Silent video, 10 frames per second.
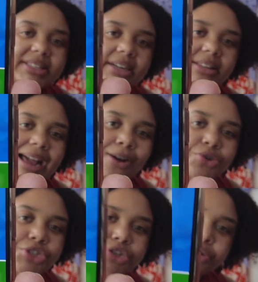
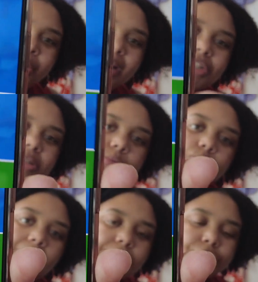allows you
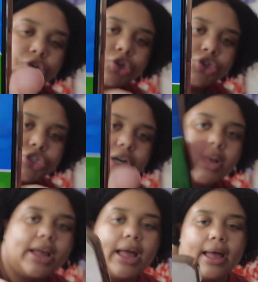to search
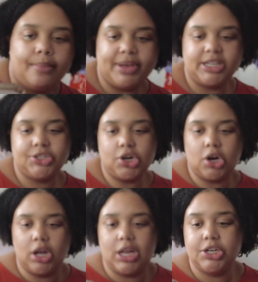based
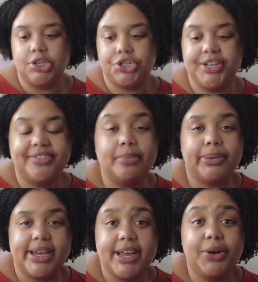on chief
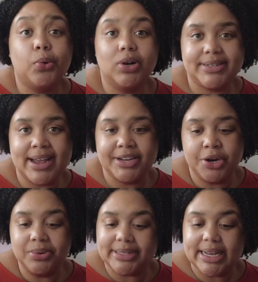complaint or
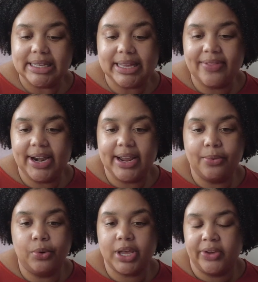diagnosis, and then it
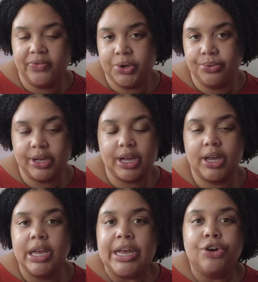will give you the
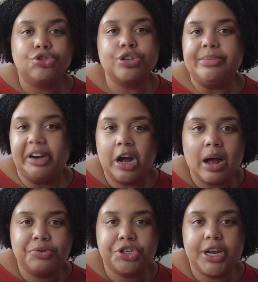treatment
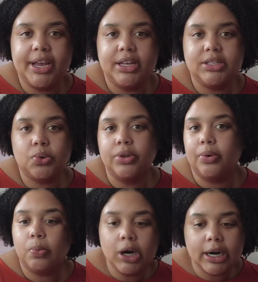options or the
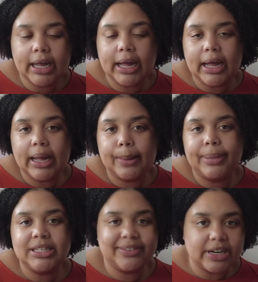
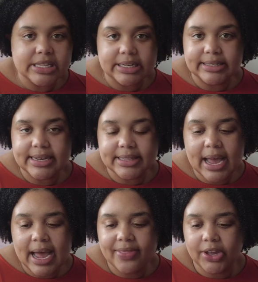workup, different things like
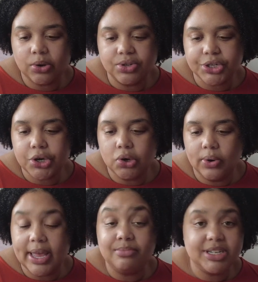that. And then also
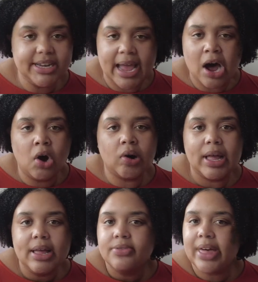MD Calc,
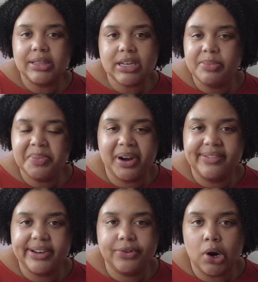that's going to be
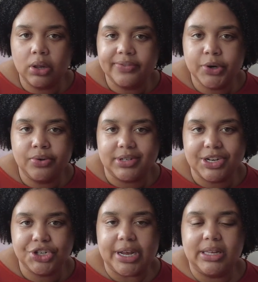perfect for all of your
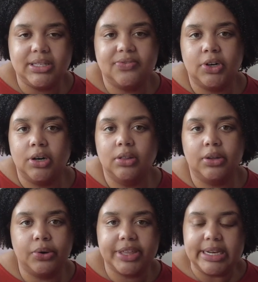rotations for
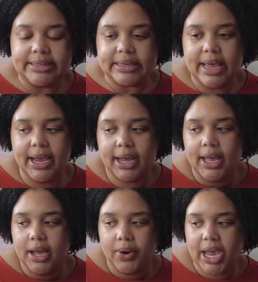little things like,
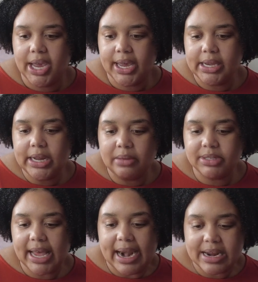okay, a kid comes
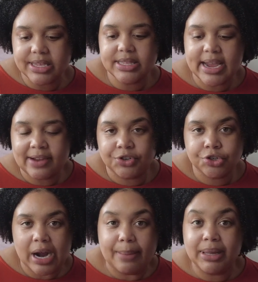in, I think they have
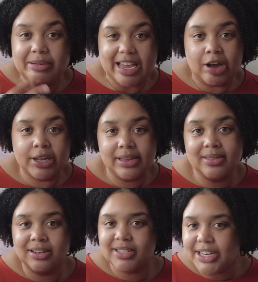strep, let me calculate
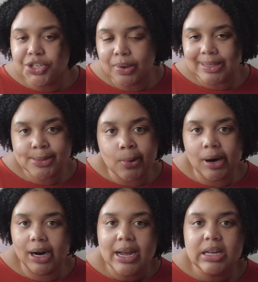their Centaur
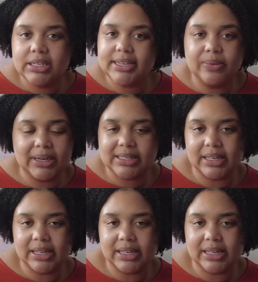score to see what is the